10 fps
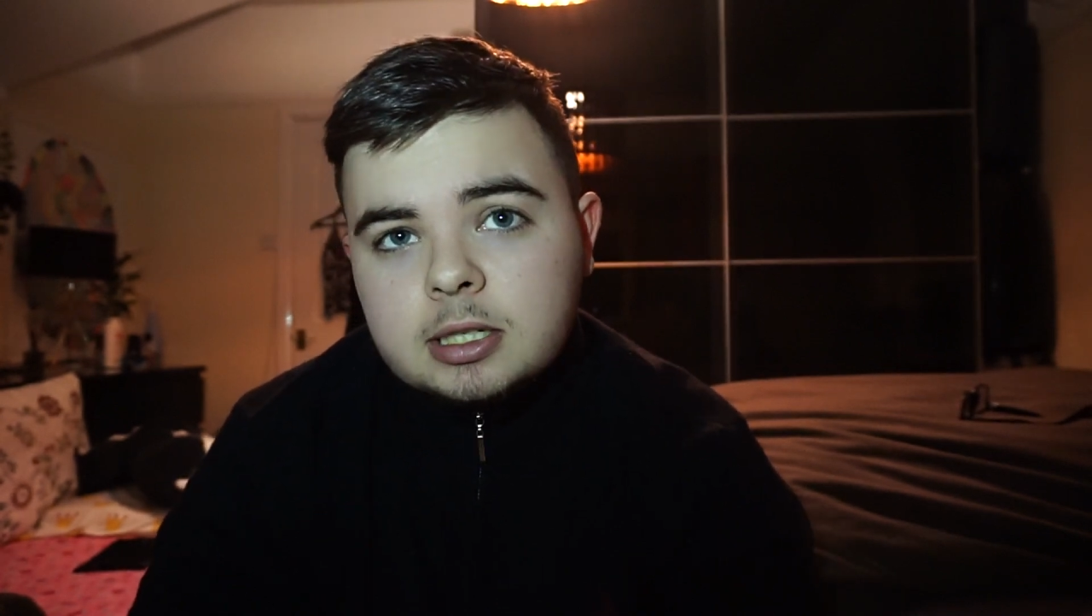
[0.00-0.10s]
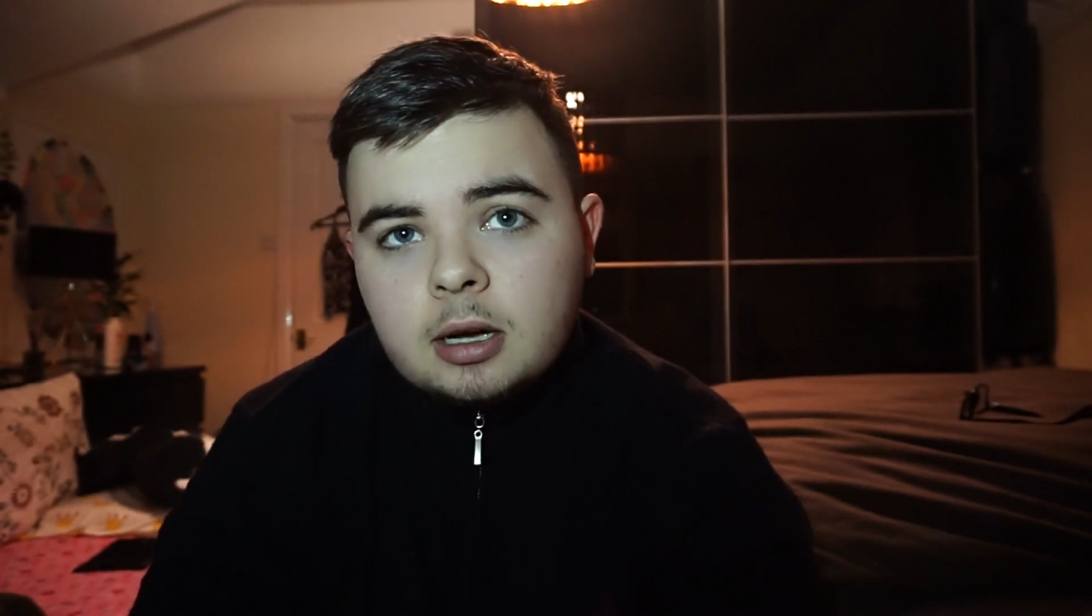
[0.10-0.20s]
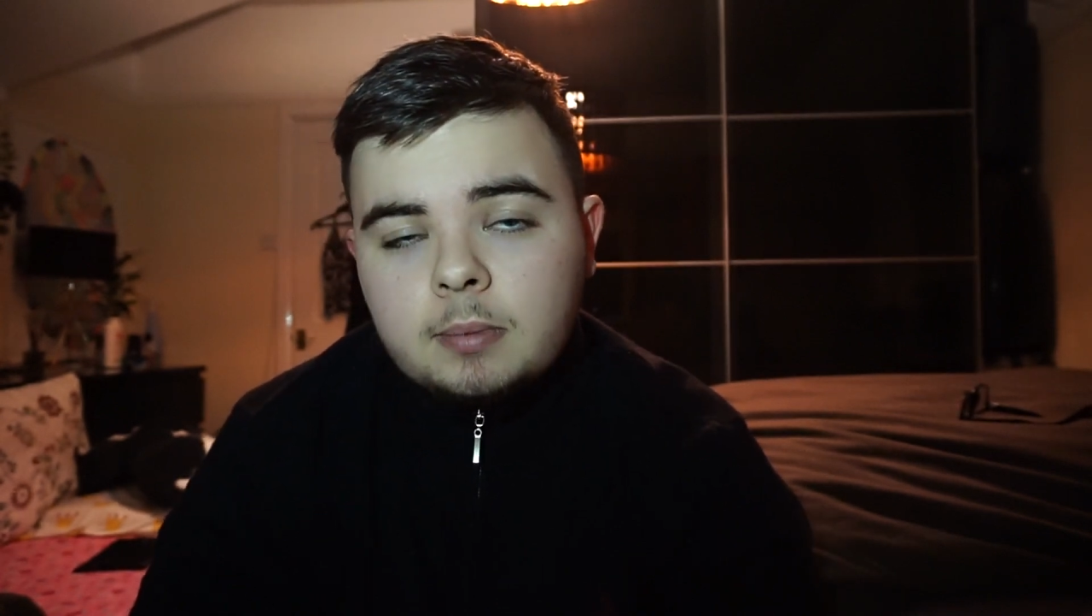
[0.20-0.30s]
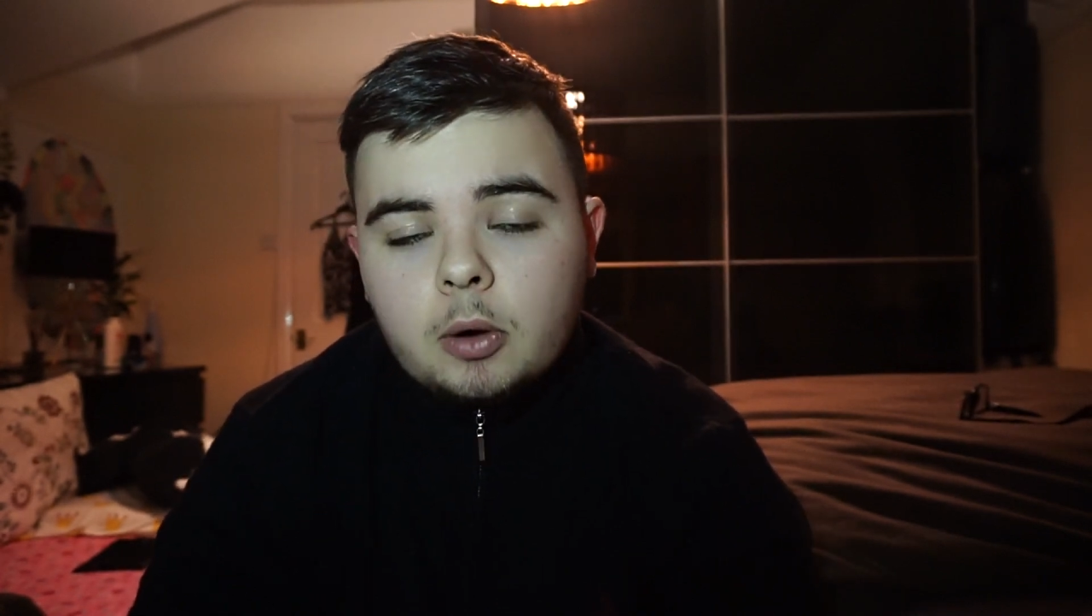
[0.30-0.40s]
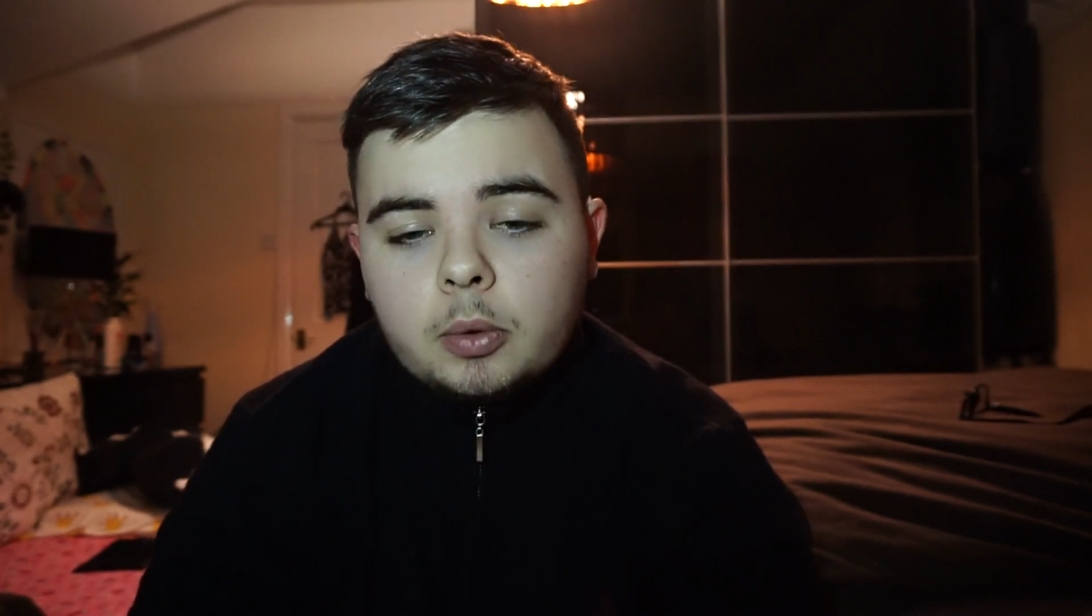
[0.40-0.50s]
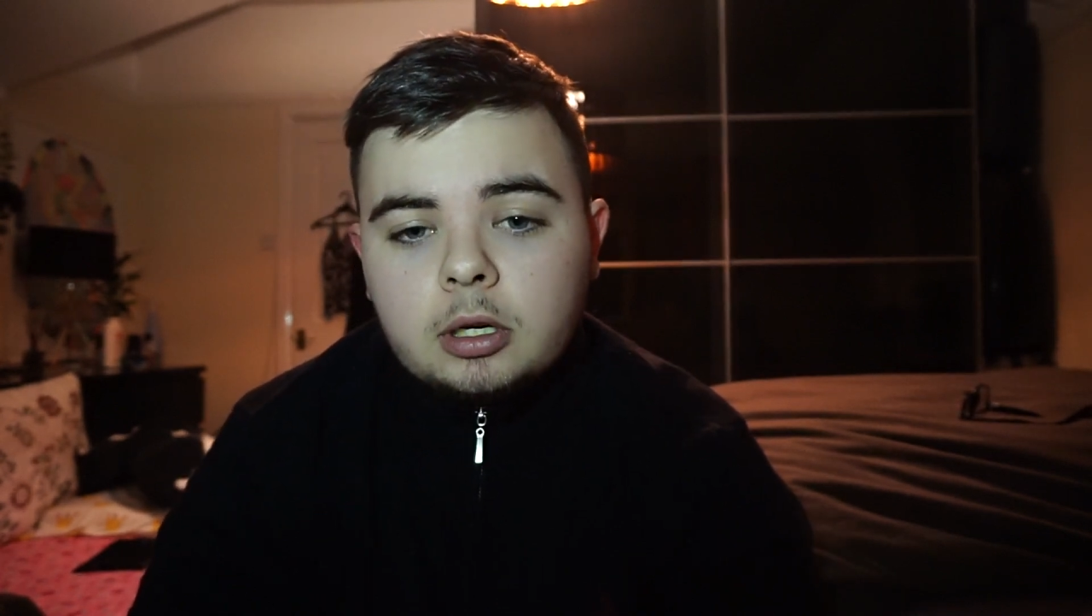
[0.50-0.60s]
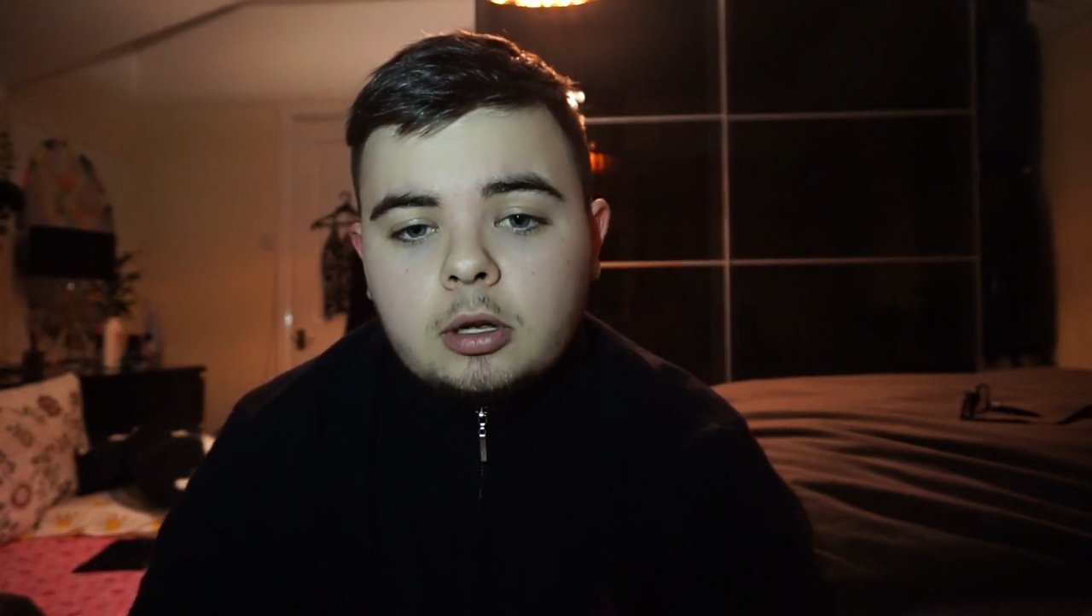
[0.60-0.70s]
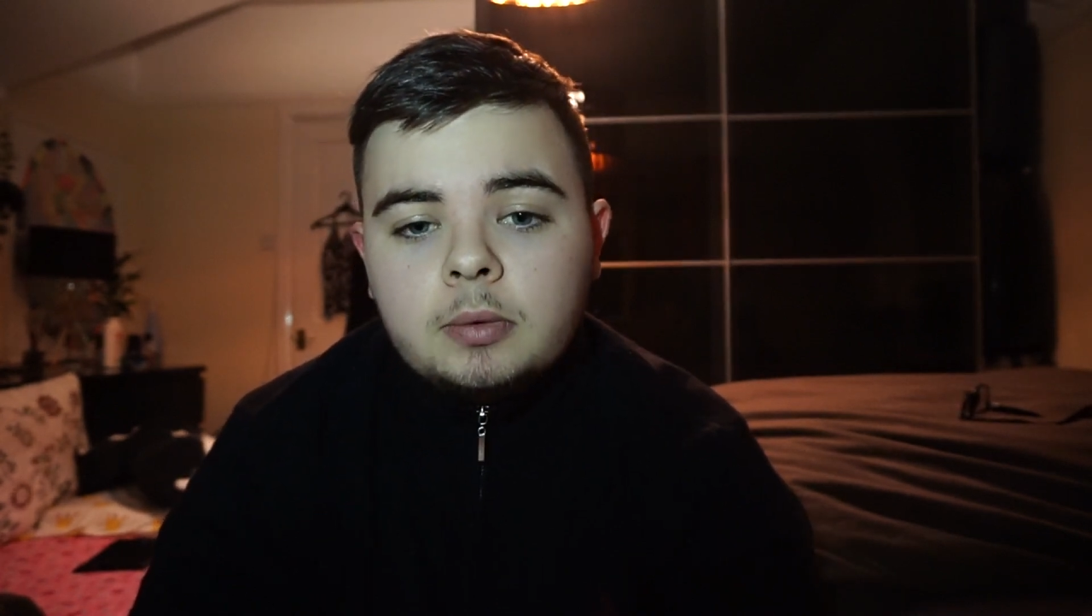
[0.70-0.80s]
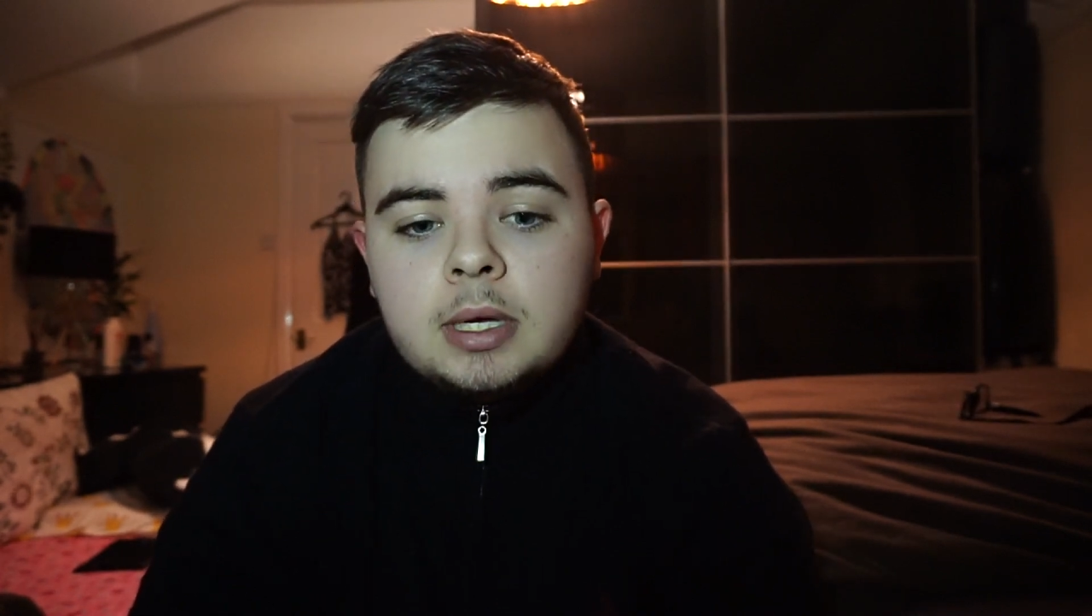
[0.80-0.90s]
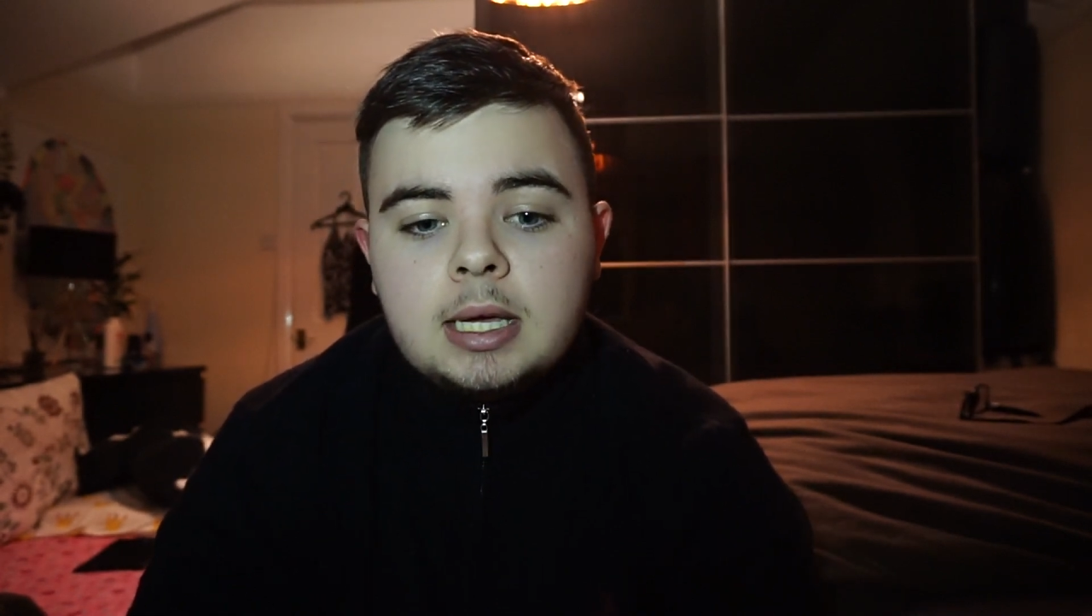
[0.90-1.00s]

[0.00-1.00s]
I want to know.